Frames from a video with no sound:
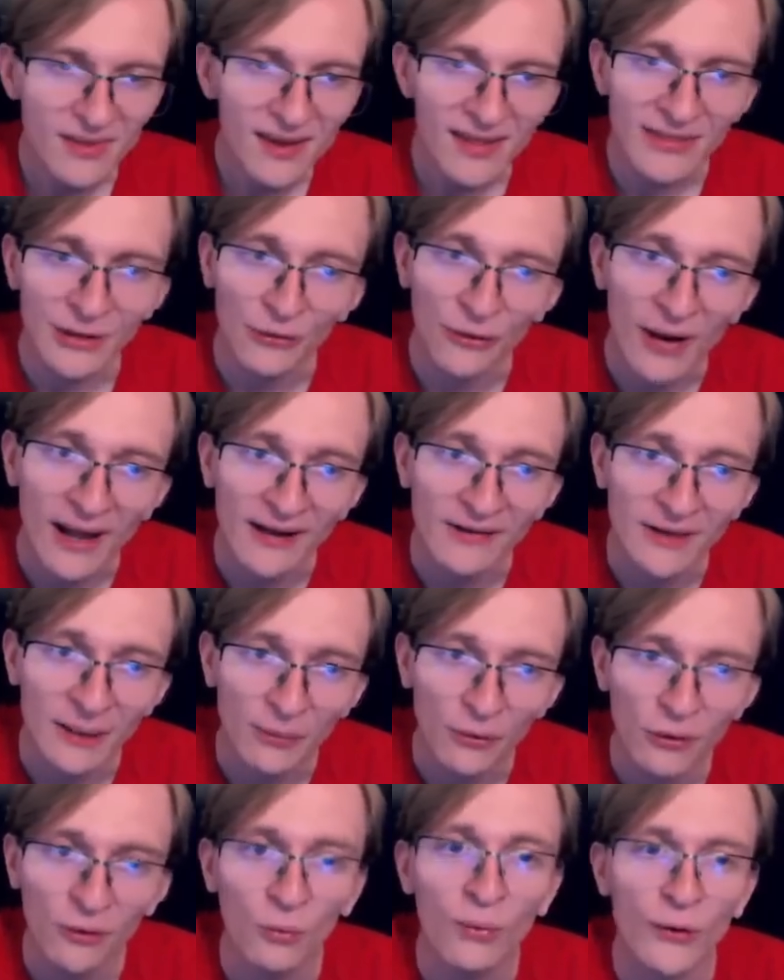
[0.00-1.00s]
They're at
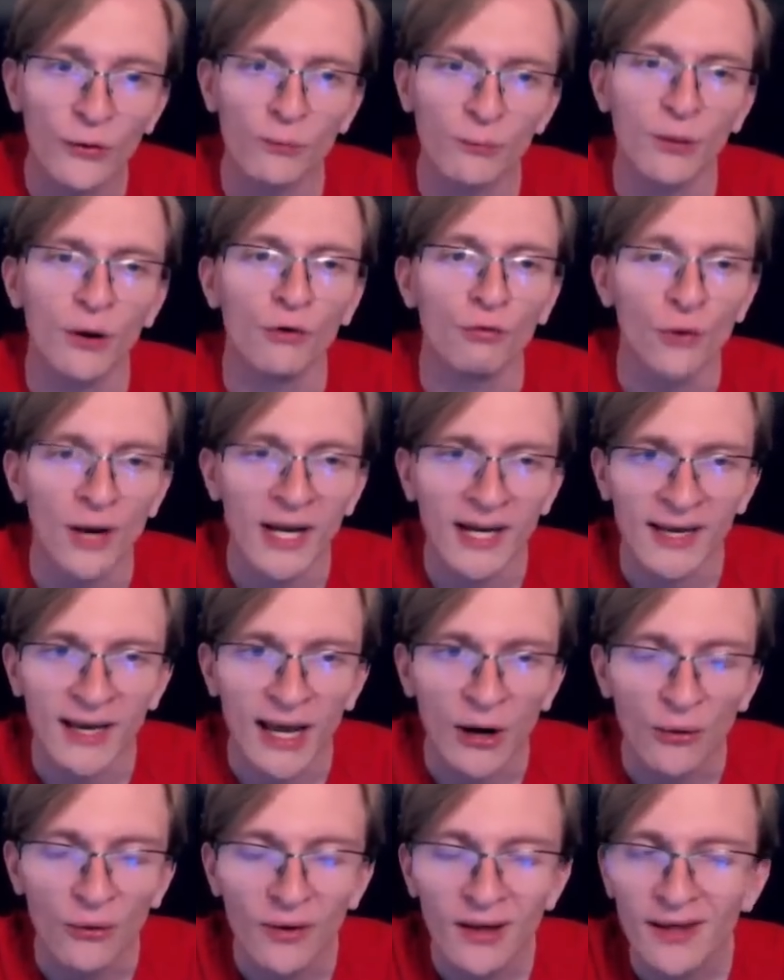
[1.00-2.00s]
double Weather Ball right
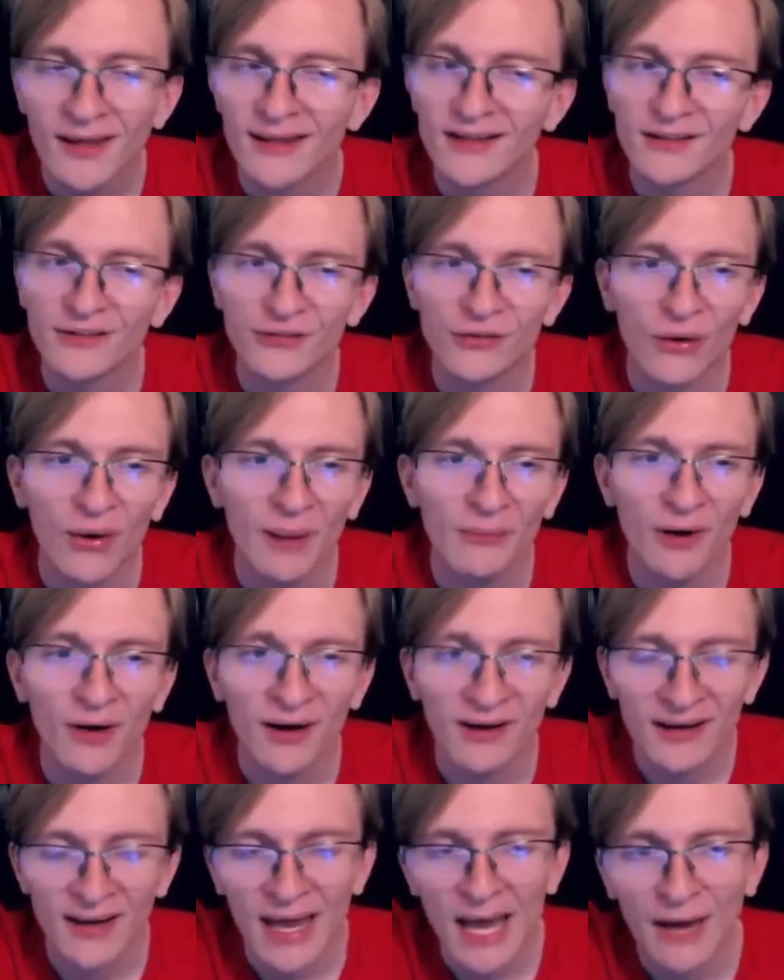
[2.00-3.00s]
now, so I'm not
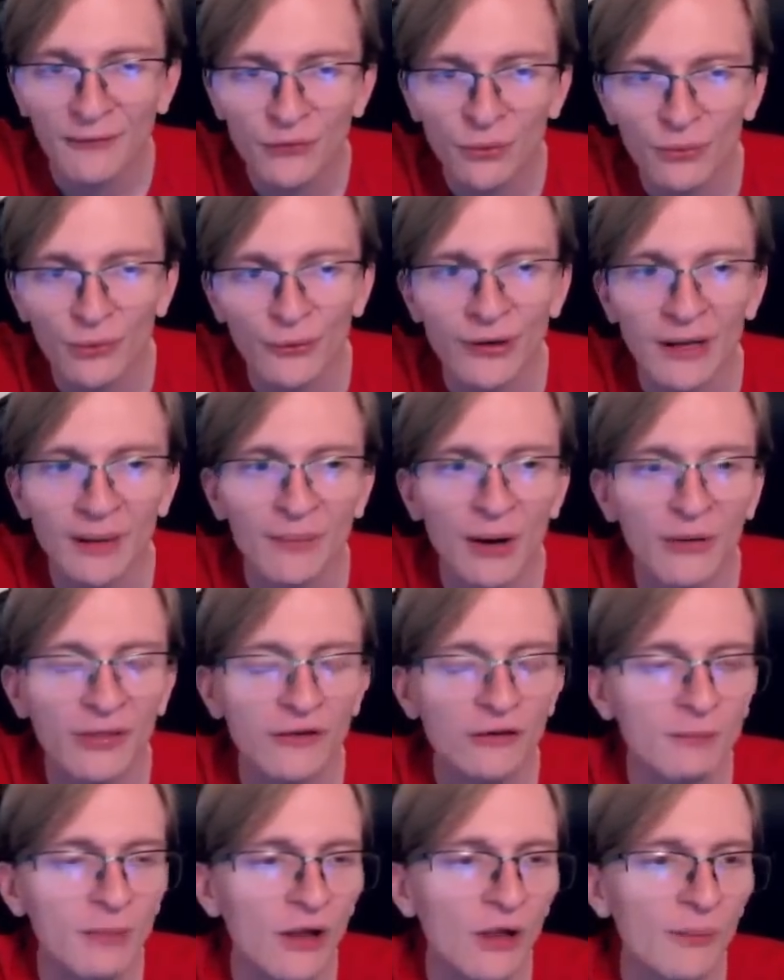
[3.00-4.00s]
going to have to worry about this
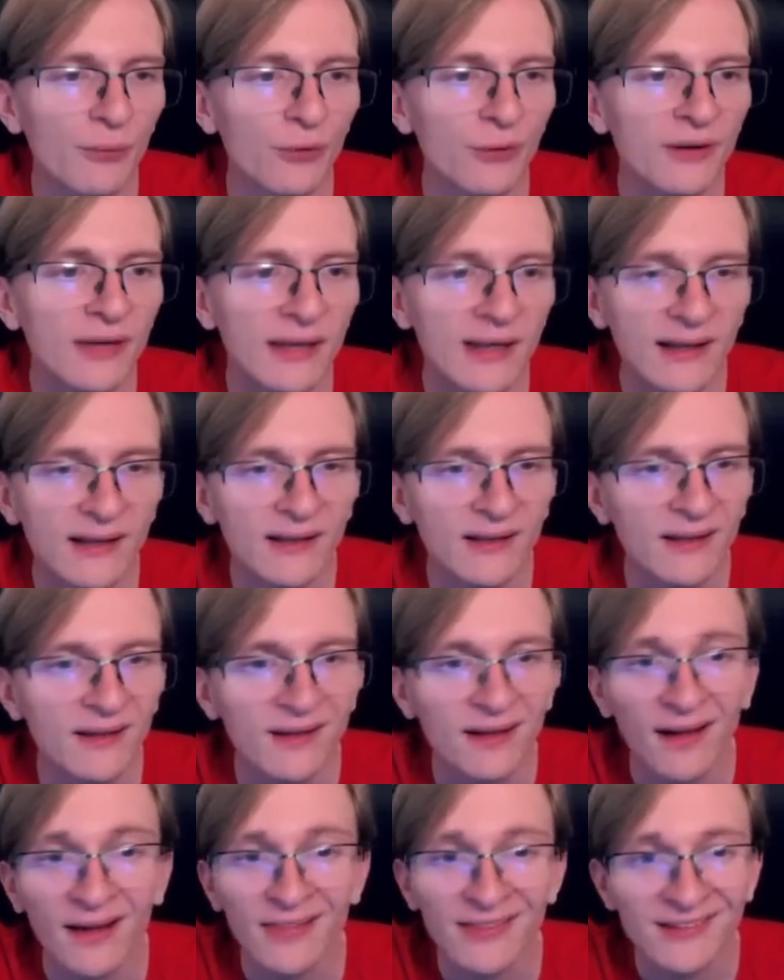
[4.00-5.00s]
Pelipper getting
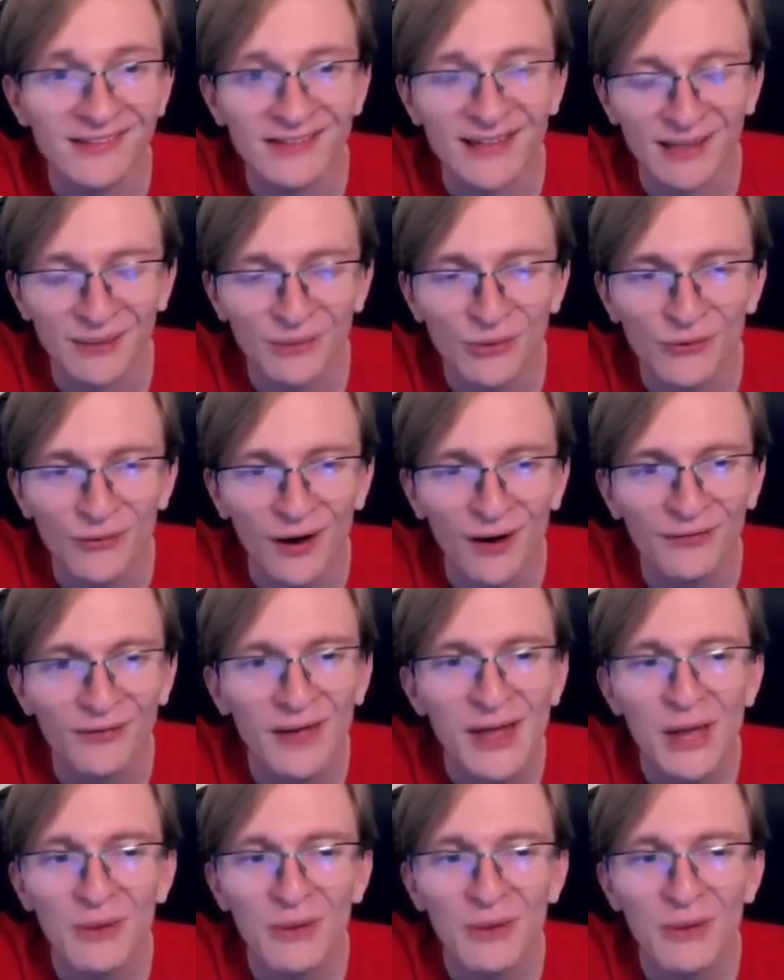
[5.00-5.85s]
the second move off.